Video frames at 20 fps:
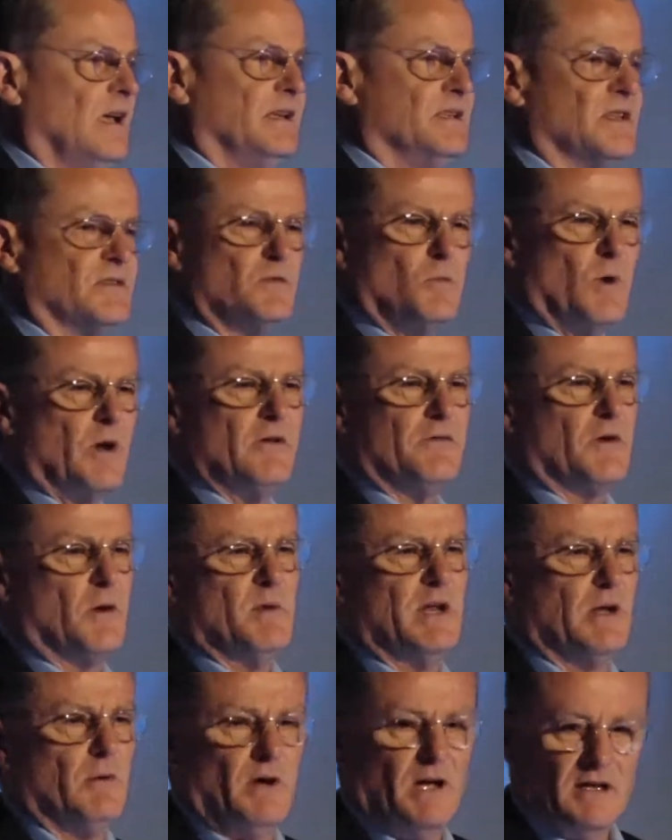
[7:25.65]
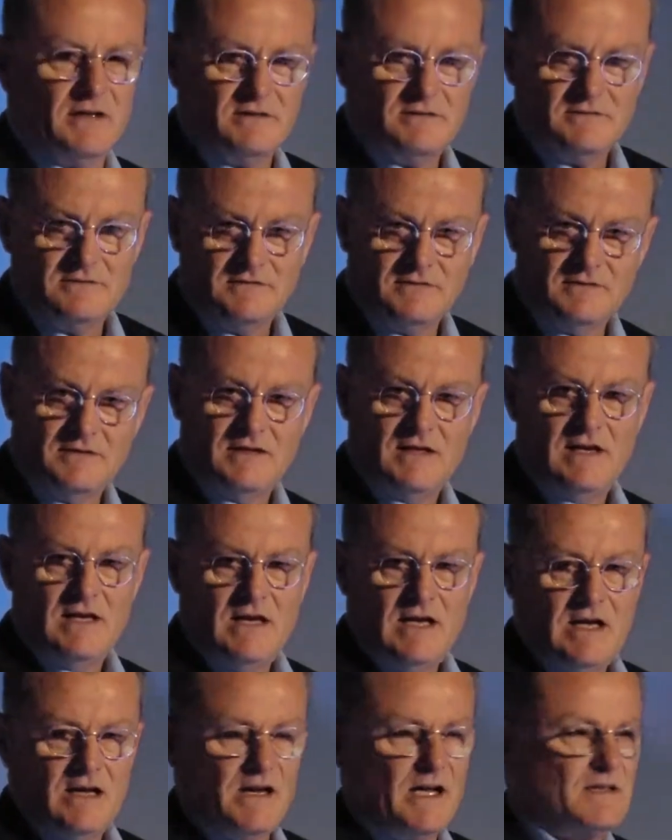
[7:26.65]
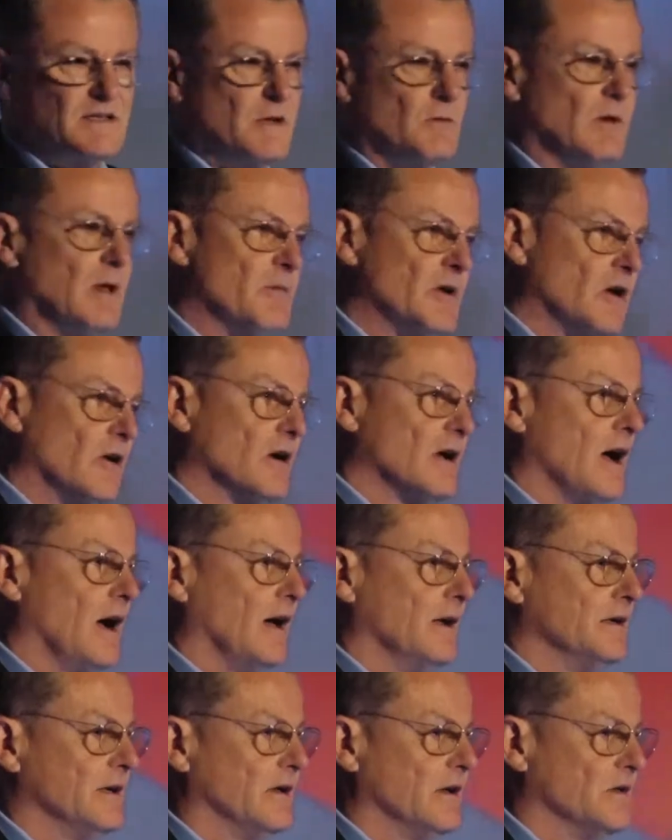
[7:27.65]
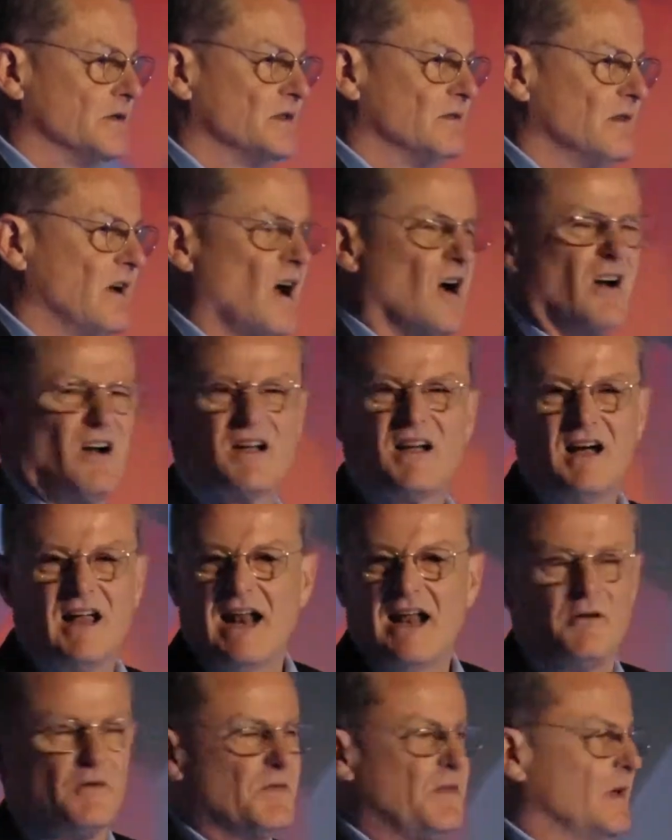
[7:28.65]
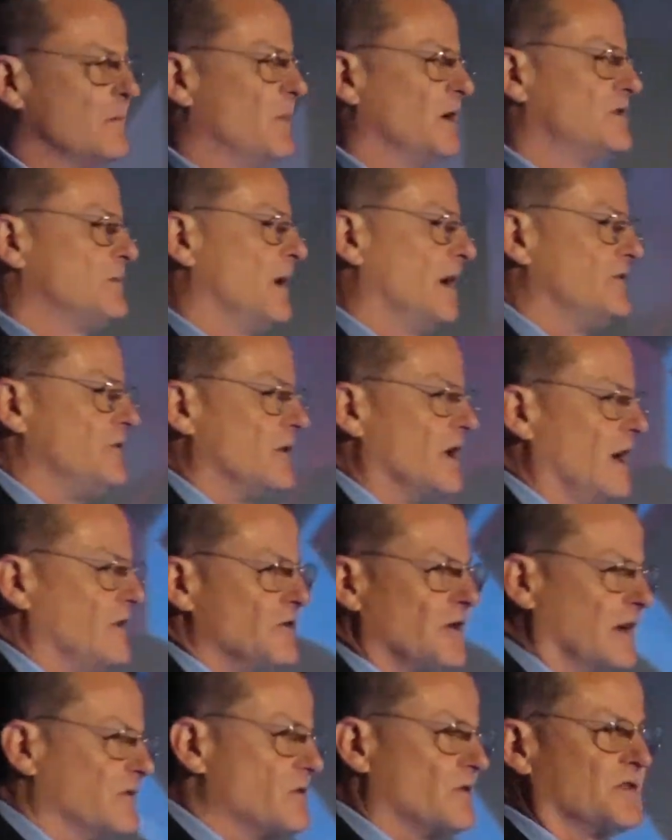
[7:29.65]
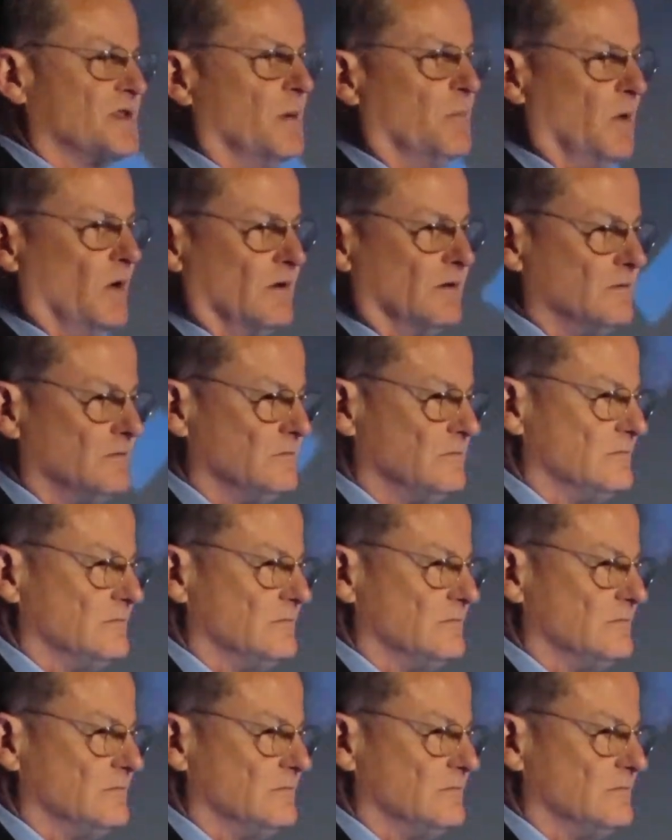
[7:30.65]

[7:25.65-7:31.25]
he says, well, where are you from anyway? And I said, well, I'm at ERCOT. He goes, oh, ERCOT, I don't think much about you guys. You guys are simple.